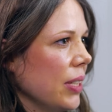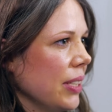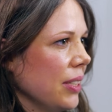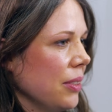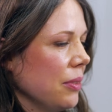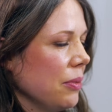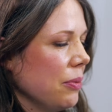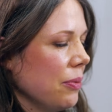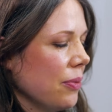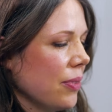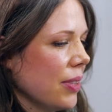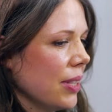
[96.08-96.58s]
one
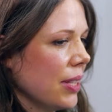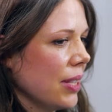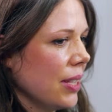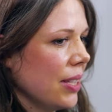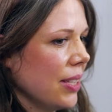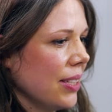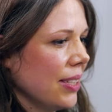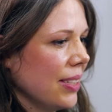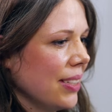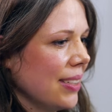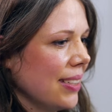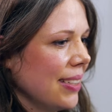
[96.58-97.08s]
of
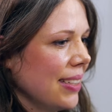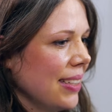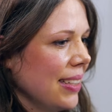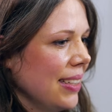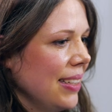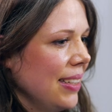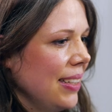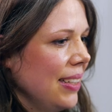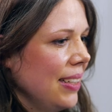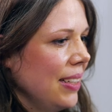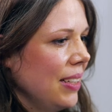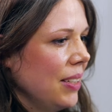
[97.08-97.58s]
the
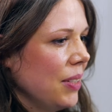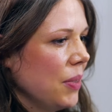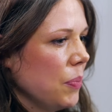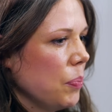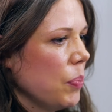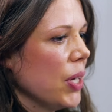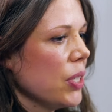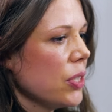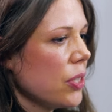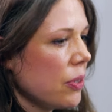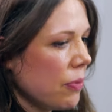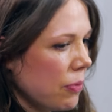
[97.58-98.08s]

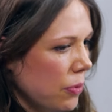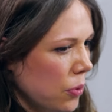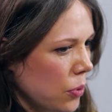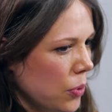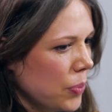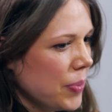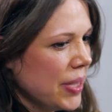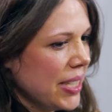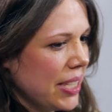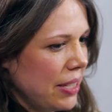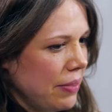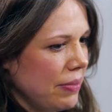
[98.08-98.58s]
most
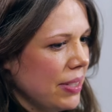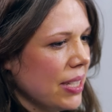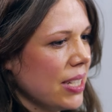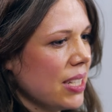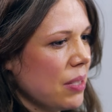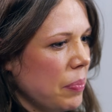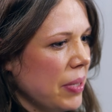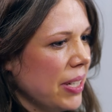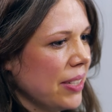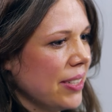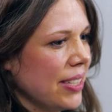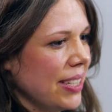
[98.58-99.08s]
formative
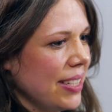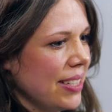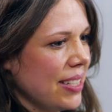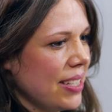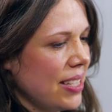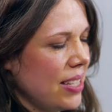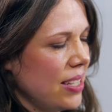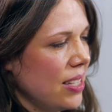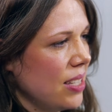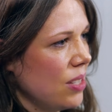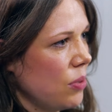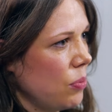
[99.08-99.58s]

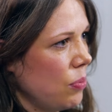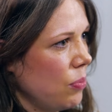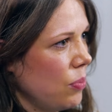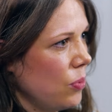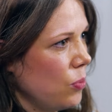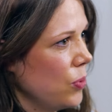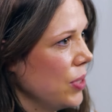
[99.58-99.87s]
experiences